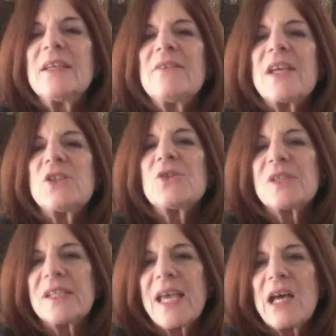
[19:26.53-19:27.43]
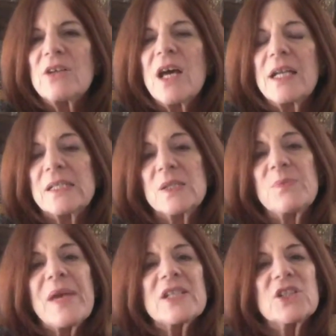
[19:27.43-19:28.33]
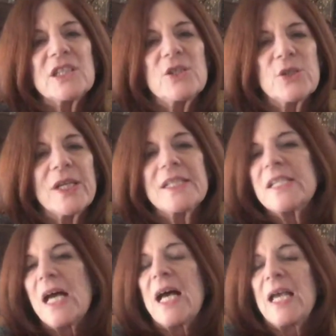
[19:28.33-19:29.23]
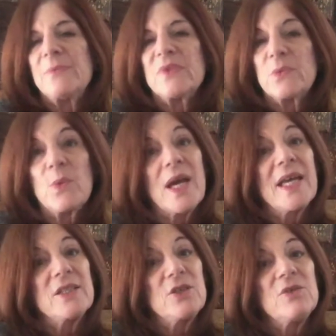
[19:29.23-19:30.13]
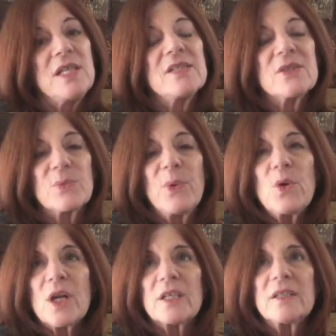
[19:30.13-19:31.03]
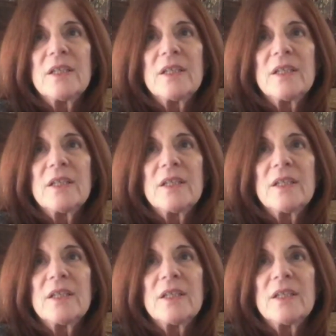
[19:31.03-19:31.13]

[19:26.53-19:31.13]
that you can count on, especially during times when you need support.